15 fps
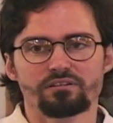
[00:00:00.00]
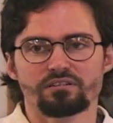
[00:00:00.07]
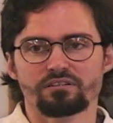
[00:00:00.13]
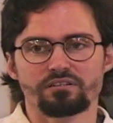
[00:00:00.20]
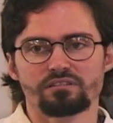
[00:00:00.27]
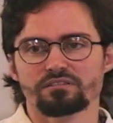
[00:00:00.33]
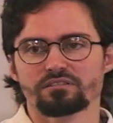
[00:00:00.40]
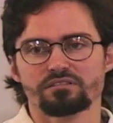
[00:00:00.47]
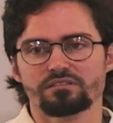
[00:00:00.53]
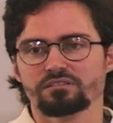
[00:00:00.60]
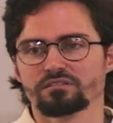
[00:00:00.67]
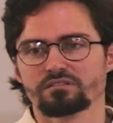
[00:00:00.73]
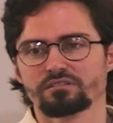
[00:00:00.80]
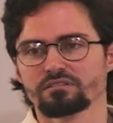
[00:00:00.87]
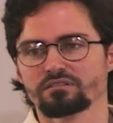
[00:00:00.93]

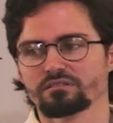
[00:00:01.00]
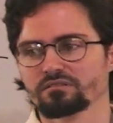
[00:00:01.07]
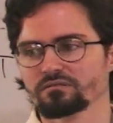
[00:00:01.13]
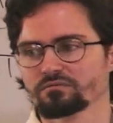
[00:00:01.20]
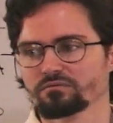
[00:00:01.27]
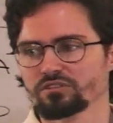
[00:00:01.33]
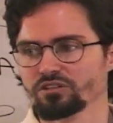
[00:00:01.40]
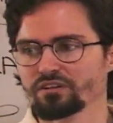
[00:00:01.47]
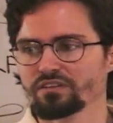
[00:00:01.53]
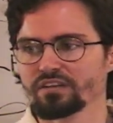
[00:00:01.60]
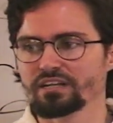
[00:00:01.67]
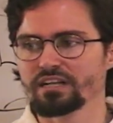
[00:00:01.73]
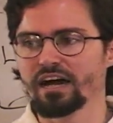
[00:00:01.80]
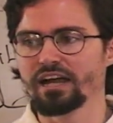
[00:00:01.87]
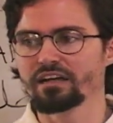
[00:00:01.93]
It's during
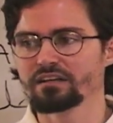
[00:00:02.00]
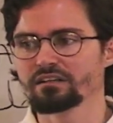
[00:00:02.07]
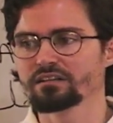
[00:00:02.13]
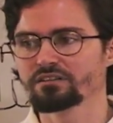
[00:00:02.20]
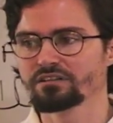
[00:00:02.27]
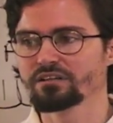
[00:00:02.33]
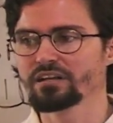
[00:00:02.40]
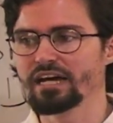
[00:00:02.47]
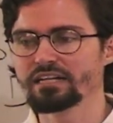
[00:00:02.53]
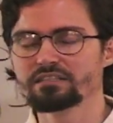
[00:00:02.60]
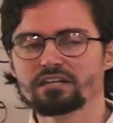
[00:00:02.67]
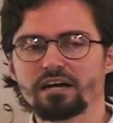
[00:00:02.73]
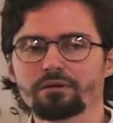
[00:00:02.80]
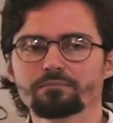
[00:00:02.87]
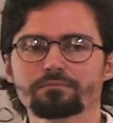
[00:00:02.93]
the, di- uh, the
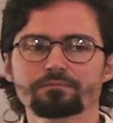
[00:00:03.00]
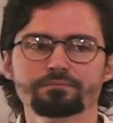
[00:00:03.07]
nighttime.